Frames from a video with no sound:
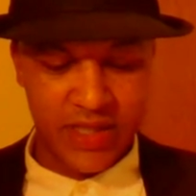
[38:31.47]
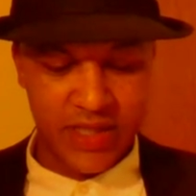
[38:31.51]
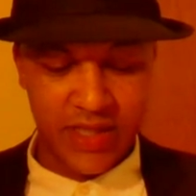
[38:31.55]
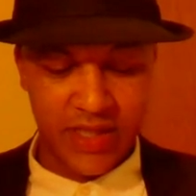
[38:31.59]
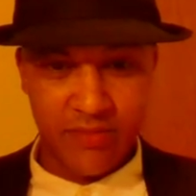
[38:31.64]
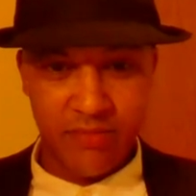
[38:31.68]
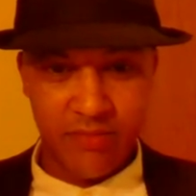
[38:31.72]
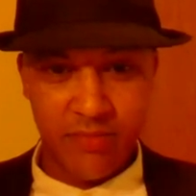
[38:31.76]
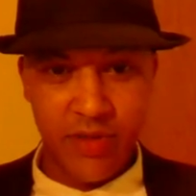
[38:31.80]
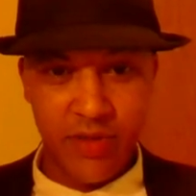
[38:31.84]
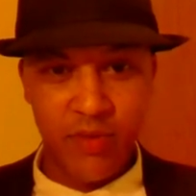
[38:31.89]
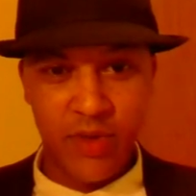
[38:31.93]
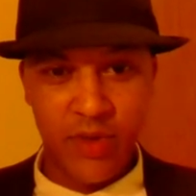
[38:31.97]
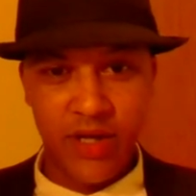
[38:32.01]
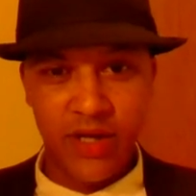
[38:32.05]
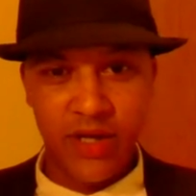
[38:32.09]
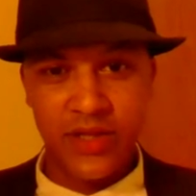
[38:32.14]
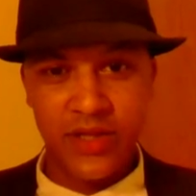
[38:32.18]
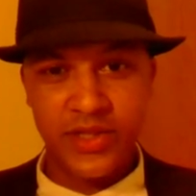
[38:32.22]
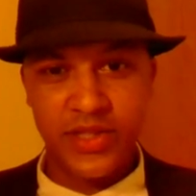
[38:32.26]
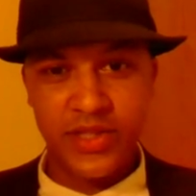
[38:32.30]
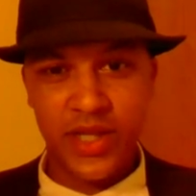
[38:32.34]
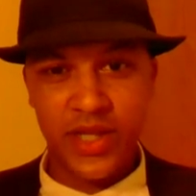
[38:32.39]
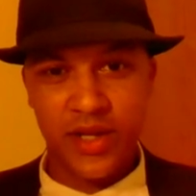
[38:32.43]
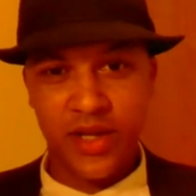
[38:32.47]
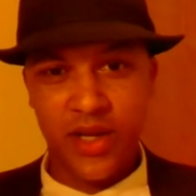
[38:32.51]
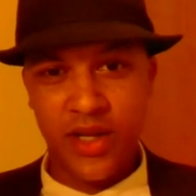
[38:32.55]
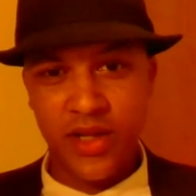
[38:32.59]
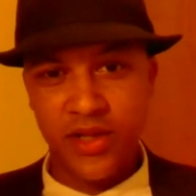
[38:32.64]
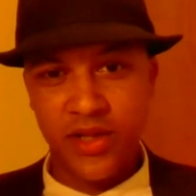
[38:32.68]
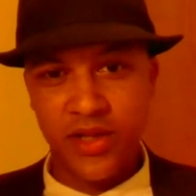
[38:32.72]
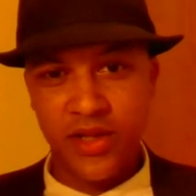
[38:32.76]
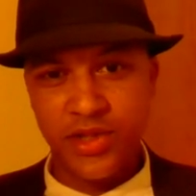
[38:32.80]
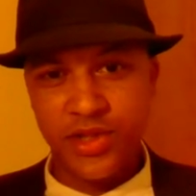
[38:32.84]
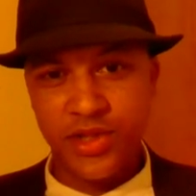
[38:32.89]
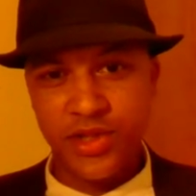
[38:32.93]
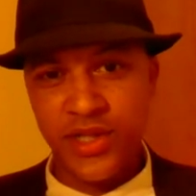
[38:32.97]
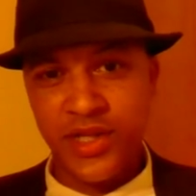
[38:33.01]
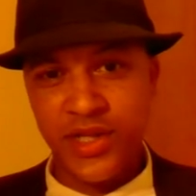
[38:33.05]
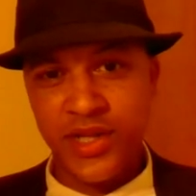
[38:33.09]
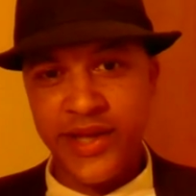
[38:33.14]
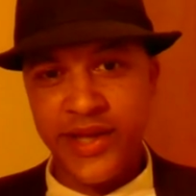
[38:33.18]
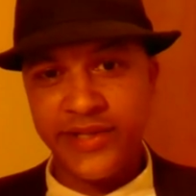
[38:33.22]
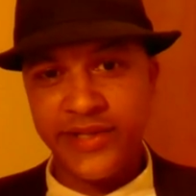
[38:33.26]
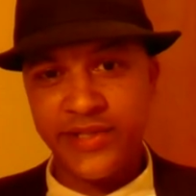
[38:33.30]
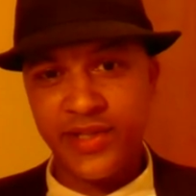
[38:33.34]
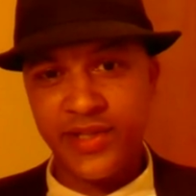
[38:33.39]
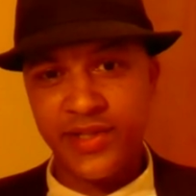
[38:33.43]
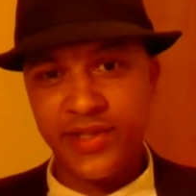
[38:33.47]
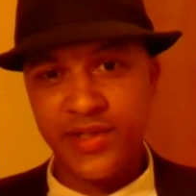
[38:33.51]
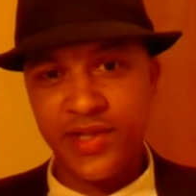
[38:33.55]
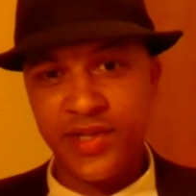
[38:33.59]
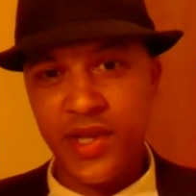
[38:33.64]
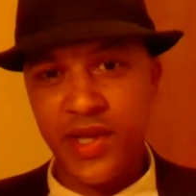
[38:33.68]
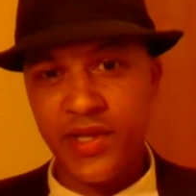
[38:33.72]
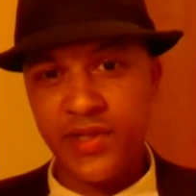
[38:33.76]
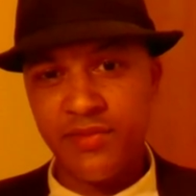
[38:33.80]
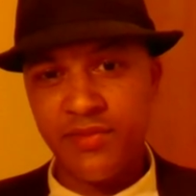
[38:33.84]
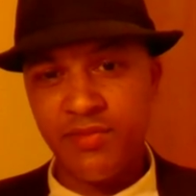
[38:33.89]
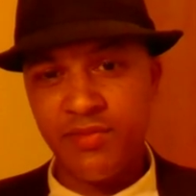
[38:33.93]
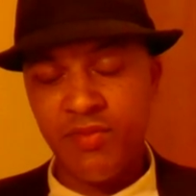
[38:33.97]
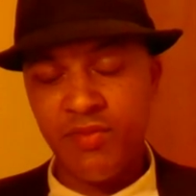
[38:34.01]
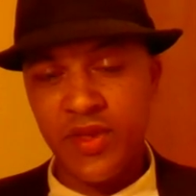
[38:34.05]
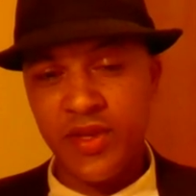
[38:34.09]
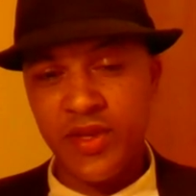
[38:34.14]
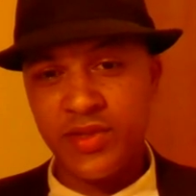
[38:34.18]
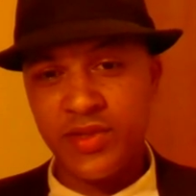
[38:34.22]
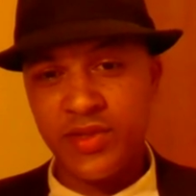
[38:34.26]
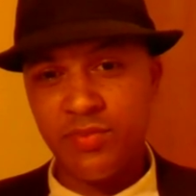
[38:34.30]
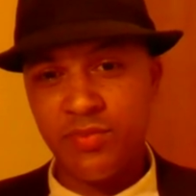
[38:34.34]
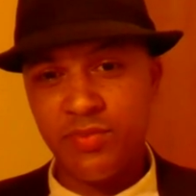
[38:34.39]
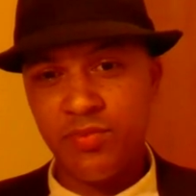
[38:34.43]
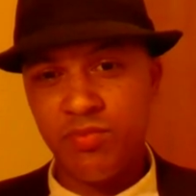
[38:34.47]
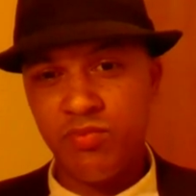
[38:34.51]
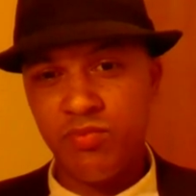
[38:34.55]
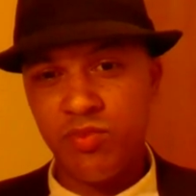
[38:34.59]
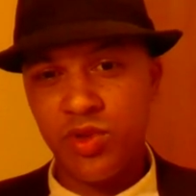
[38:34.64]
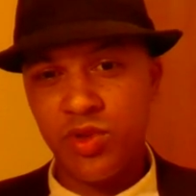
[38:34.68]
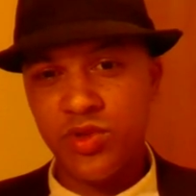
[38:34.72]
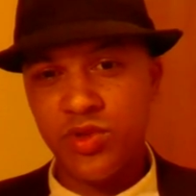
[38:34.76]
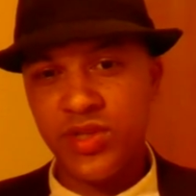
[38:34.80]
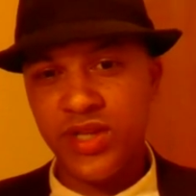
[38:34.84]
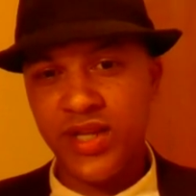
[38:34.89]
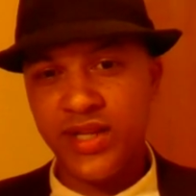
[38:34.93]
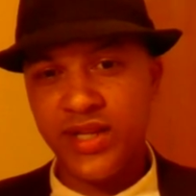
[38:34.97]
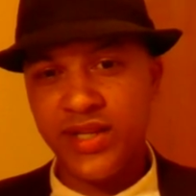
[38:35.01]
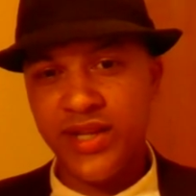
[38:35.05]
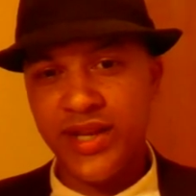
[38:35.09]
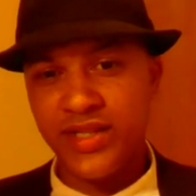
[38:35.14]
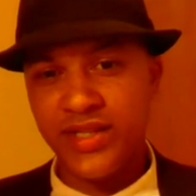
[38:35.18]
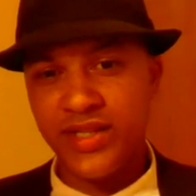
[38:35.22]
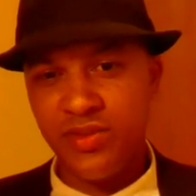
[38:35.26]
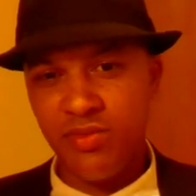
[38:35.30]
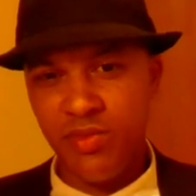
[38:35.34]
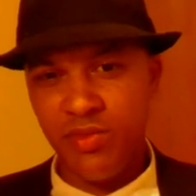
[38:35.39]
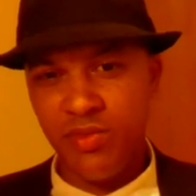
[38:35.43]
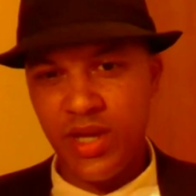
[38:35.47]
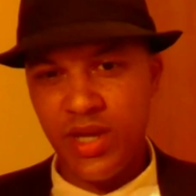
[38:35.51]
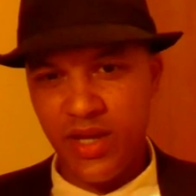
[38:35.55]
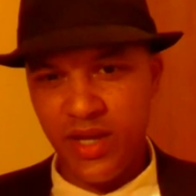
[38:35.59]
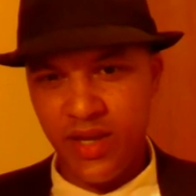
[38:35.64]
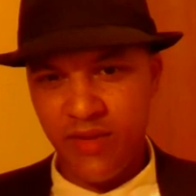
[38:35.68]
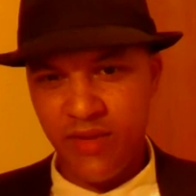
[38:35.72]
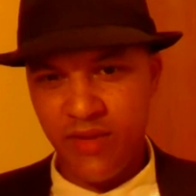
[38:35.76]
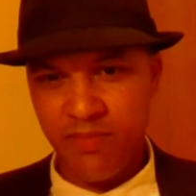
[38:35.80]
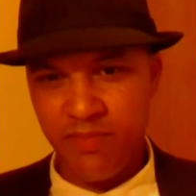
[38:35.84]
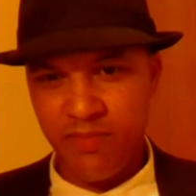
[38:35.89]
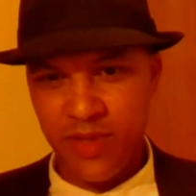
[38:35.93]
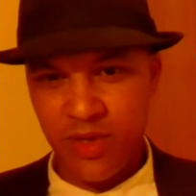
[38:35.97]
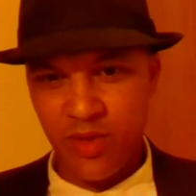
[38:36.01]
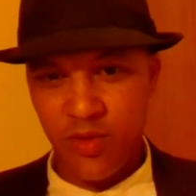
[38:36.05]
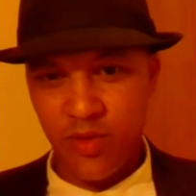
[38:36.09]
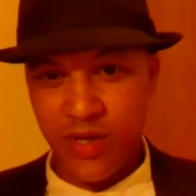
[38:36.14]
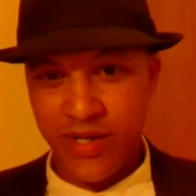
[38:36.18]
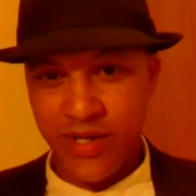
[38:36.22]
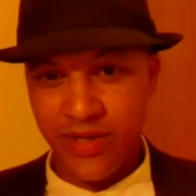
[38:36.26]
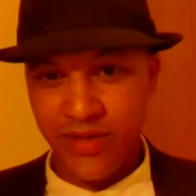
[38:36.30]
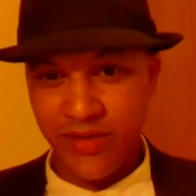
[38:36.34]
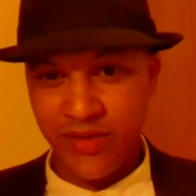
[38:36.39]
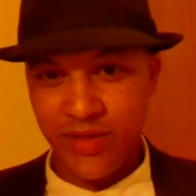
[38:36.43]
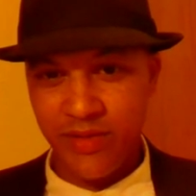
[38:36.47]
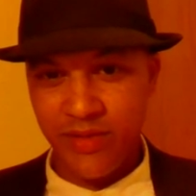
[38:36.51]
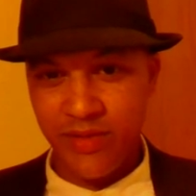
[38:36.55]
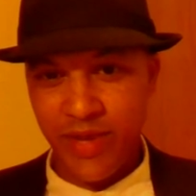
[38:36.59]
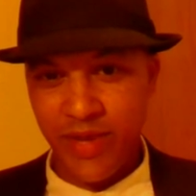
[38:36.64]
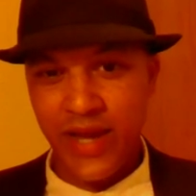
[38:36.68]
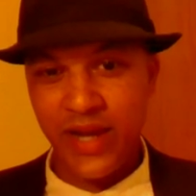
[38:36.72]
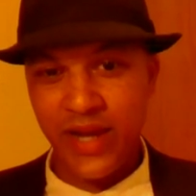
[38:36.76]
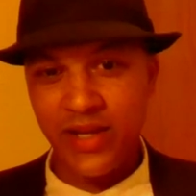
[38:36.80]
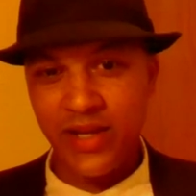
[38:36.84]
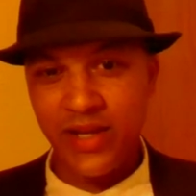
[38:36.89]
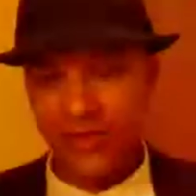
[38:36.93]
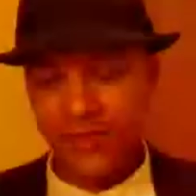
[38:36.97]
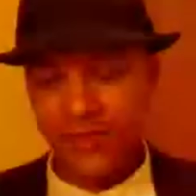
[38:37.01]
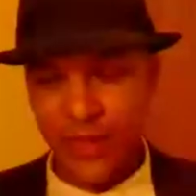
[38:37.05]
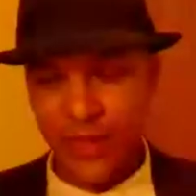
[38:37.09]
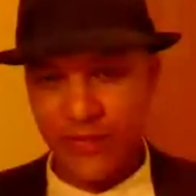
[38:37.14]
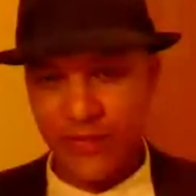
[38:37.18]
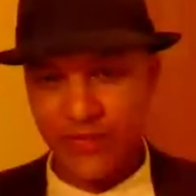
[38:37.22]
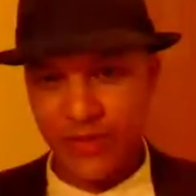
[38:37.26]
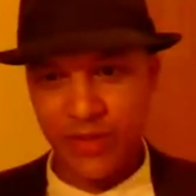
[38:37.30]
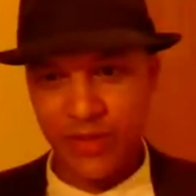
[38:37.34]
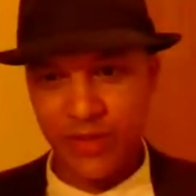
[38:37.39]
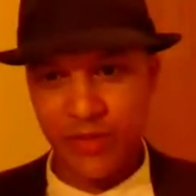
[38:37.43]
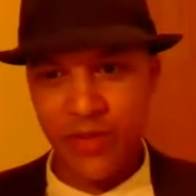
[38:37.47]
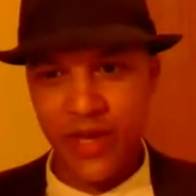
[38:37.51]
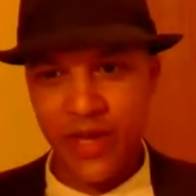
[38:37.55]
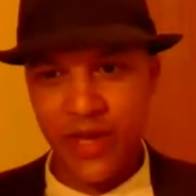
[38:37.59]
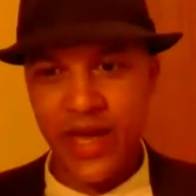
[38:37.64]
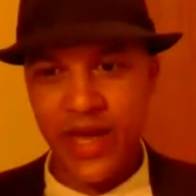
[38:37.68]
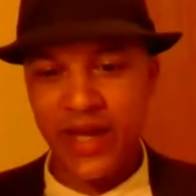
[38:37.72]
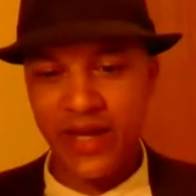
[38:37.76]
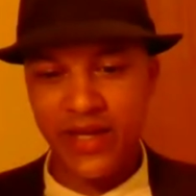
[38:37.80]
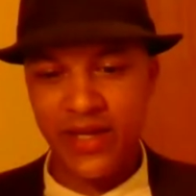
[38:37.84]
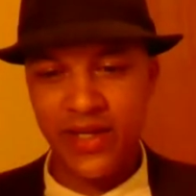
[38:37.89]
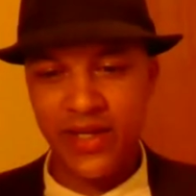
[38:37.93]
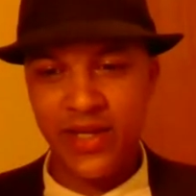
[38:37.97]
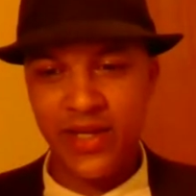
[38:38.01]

Meanwhile, in technology, NASA looks like NASA may be quietly patting themselves on the back,